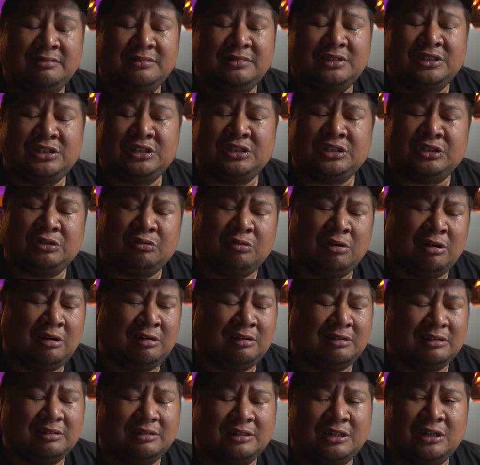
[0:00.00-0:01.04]

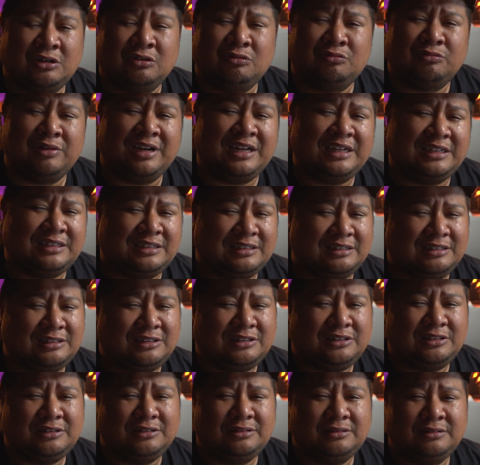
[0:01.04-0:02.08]
strong,
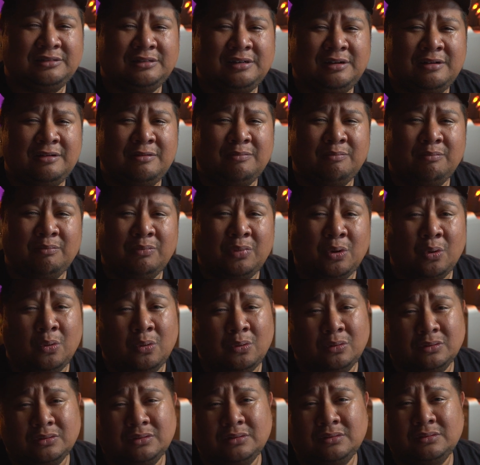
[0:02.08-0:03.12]
courageous,
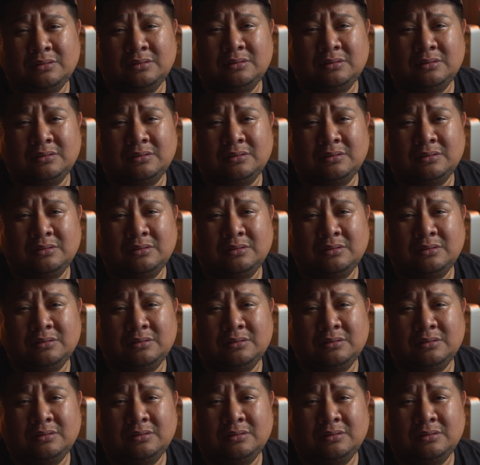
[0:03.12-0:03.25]
bold